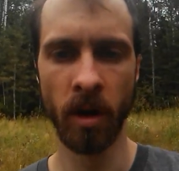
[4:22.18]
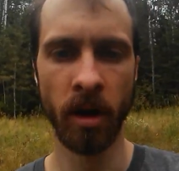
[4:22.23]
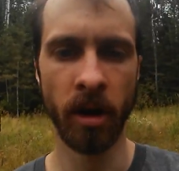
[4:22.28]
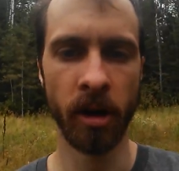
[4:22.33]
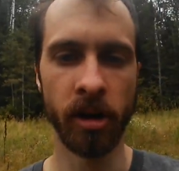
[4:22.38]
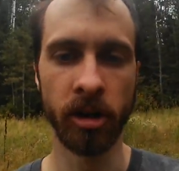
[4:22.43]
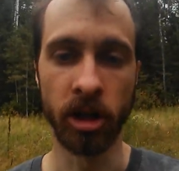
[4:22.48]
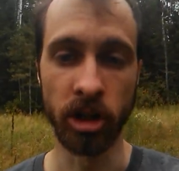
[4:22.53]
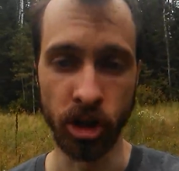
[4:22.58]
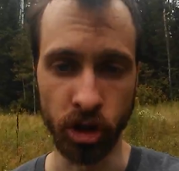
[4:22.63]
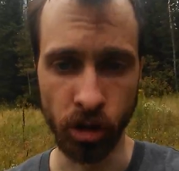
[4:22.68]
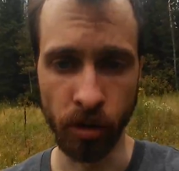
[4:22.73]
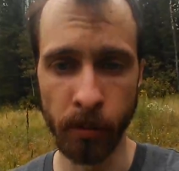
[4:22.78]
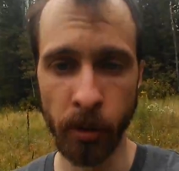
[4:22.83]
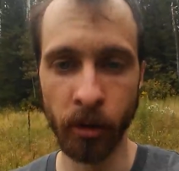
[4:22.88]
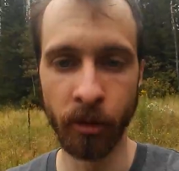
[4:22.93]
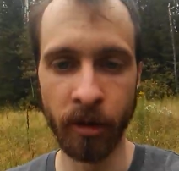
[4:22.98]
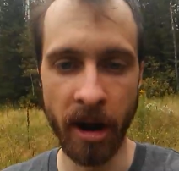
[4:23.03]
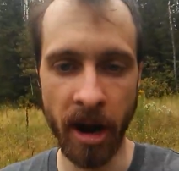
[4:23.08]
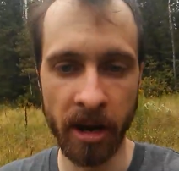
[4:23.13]

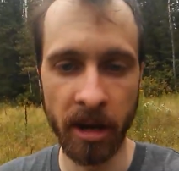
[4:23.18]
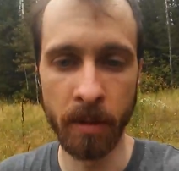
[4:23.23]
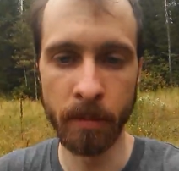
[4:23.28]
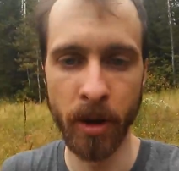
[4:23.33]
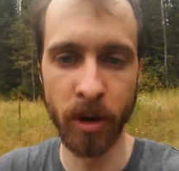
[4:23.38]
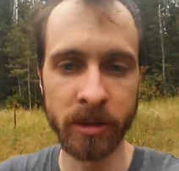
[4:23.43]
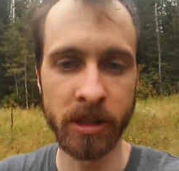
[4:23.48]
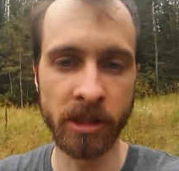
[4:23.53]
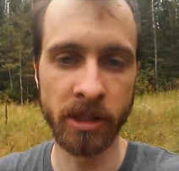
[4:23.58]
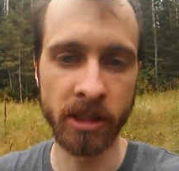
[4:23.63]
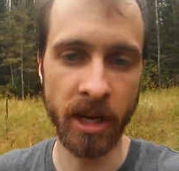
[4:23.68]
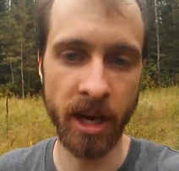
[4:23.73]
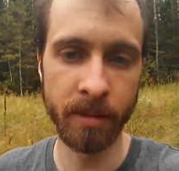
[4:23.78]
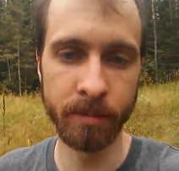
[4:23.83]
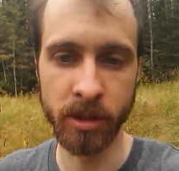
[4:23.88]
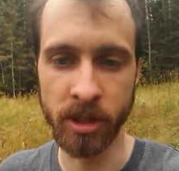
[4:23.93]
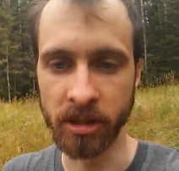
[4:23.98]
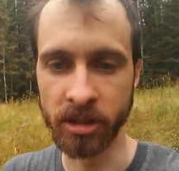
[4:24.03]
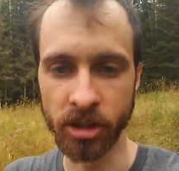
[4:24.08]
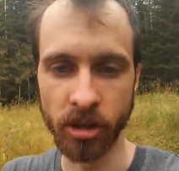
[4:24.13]
Contribute any amount of time
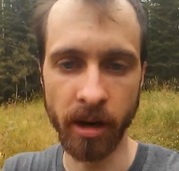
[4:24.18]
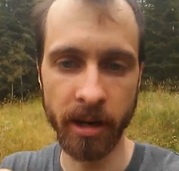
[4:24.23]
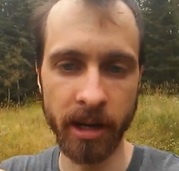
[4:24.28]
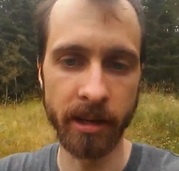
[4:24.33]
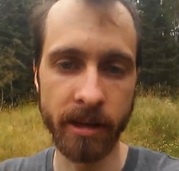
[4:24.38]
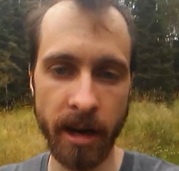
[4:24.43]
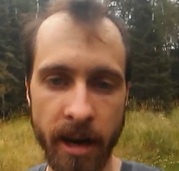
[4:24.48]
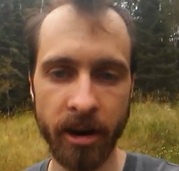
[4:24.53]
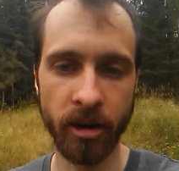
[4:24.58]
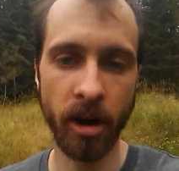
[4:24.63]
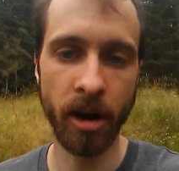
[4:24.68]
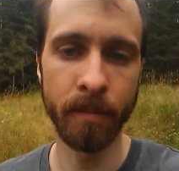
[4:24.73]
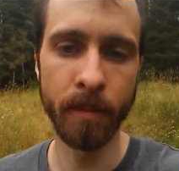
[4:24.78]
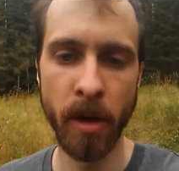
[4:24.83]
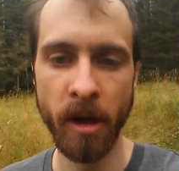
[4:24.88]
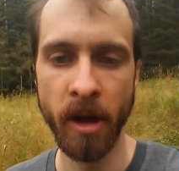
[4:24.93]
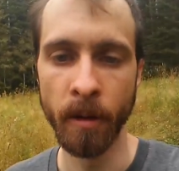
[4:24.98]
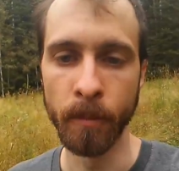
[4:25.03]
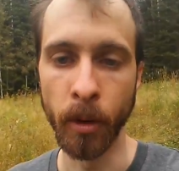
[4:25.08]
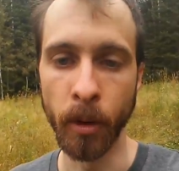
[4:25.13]
to drawing a diagram
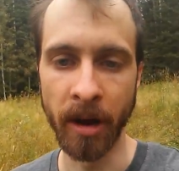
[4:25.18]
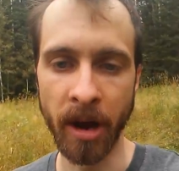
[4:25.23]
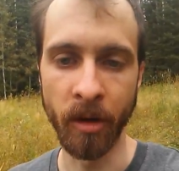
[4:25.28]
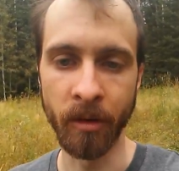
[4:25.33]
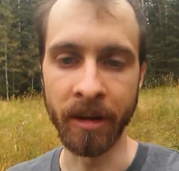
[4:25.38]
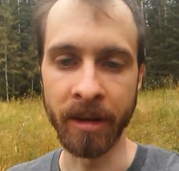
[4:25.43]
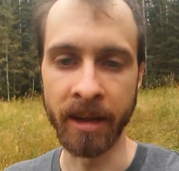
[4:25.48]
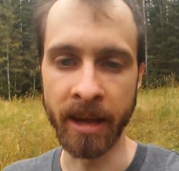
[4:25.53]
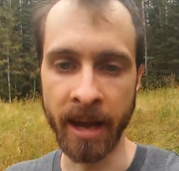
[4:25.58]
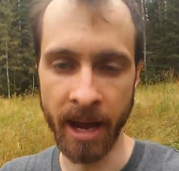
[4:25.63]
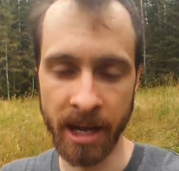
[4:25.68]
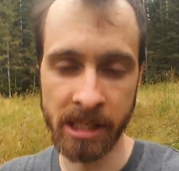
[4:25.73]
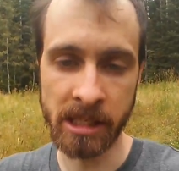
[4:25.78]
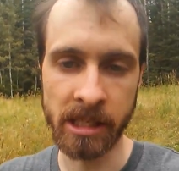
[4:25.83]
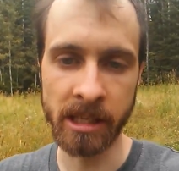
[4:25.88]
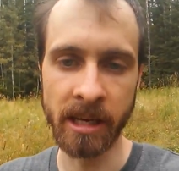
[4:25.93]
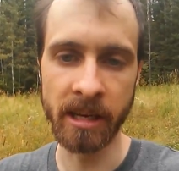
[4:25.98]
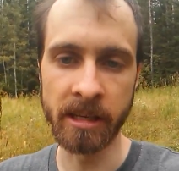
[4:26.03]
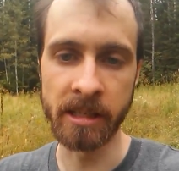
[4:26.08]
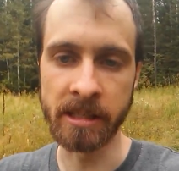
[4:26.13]
about how
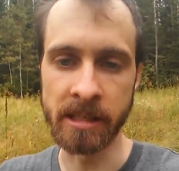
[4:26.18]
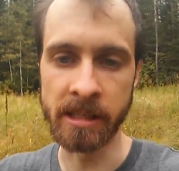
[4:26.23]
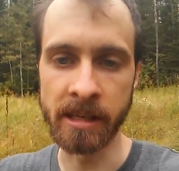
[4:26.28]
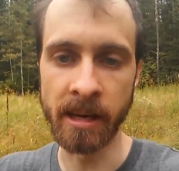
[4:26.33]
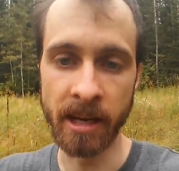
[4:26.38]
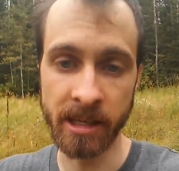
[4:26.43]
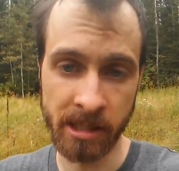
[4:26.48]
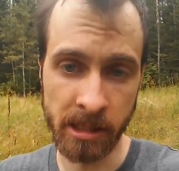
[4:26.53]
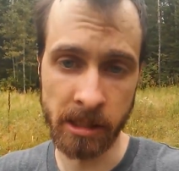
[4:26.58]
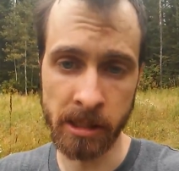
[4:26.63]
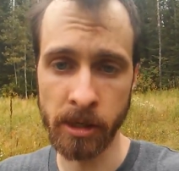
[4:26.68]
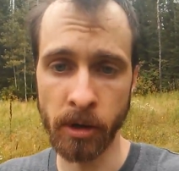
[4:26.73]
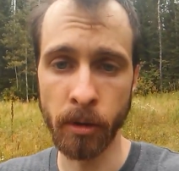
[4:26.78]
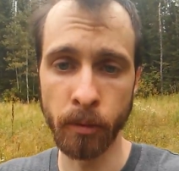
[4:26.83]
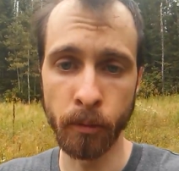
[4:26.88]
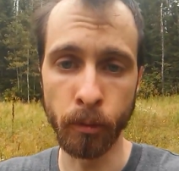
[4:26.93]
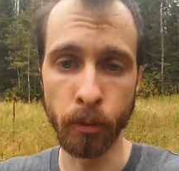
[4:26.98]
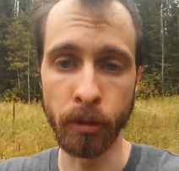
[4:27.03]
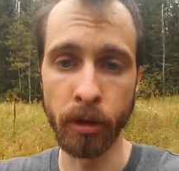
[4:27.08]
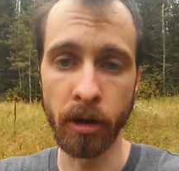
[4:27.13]
gasoline is necessary
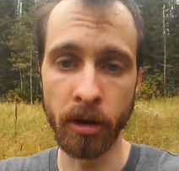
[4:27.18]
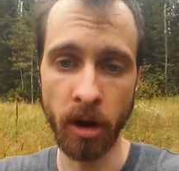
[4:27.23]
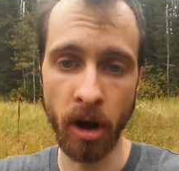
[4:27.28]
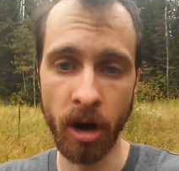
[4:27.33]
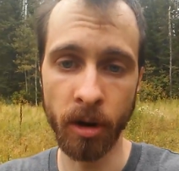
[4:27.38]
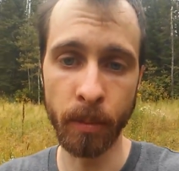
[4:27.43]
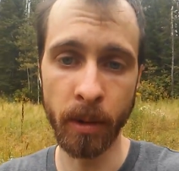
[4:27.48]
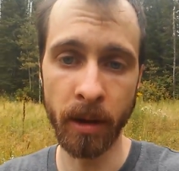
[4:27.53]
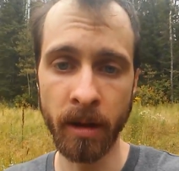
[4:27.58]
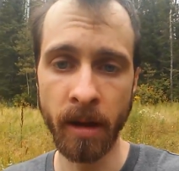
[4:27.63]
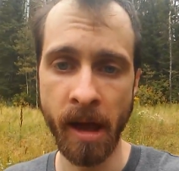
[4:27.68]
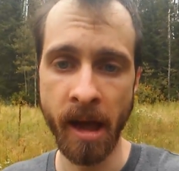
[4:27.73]
for the economy,